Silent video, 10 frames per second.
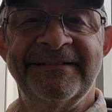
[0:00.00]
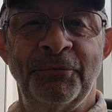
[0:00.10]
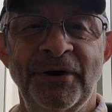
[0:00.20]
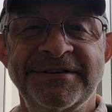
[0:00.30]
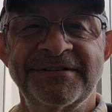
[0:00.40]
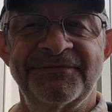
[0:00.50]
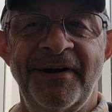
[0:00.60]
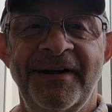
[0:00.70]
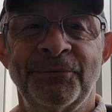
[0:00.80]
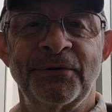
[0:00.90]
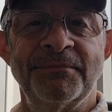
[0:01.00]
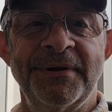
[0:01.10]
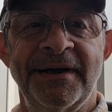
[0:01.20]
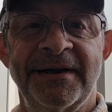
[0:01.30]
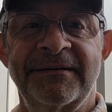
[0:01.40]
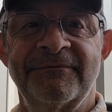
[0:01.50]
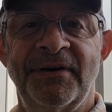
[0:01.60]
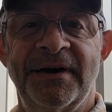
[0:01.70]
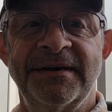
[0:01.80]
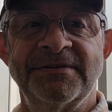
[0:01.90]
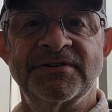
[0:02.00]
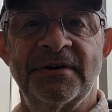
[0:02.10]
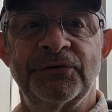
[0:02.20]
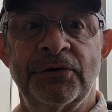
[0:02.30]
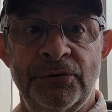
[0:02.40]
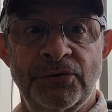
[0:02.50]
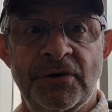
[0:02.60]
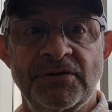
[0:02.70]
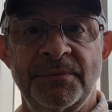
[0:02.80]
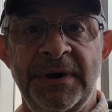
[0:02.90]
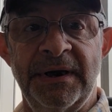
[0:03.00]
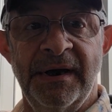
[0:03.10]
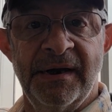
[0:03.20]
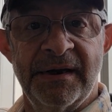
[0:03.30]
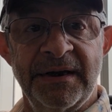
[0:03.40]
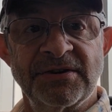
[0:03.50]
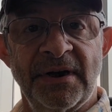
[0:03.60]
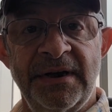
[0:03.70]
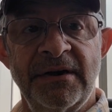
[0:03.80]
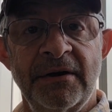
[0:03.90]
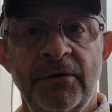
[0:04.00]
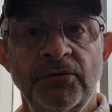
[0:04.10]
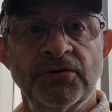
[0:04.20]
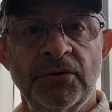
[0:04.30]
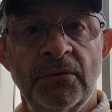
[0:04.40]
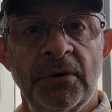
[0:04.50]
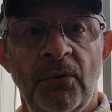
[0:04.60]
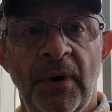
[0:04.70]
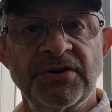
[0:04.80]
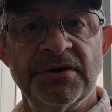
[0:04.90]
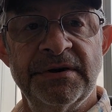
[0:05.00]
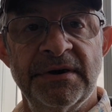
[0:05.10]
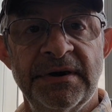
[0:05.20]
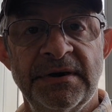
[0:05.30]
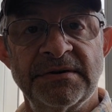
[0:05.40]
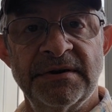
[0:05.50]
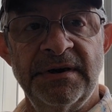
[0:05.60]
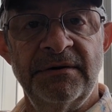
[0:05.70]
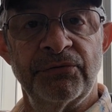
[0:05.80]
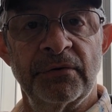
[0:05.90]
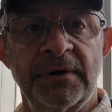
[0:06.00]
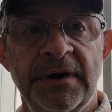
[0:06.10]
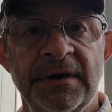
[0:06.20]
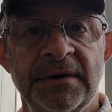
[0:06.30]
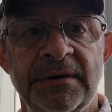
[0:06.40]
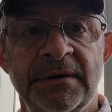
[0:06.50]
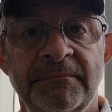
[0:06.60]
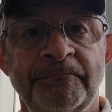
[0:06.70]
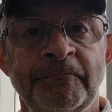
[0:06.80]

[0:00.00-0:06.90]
which is fine with me. I can find stuff to do, trust me. Excited to go to uh, Washington, D C for the uh,